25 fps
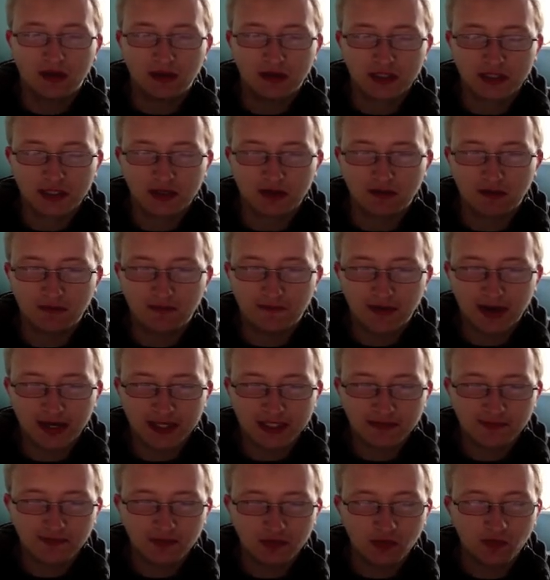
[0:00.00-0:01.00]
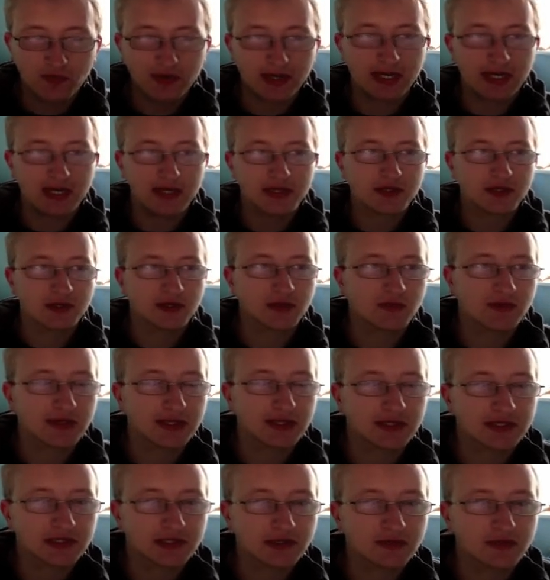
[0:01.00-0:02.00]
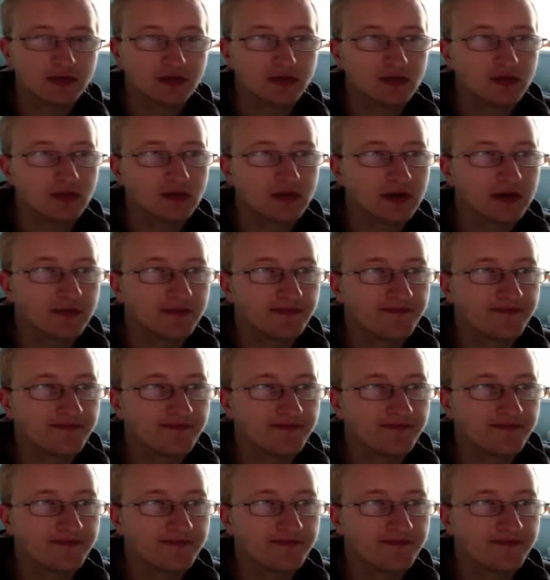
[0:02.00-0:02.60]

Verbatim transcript: So first of all, we need to install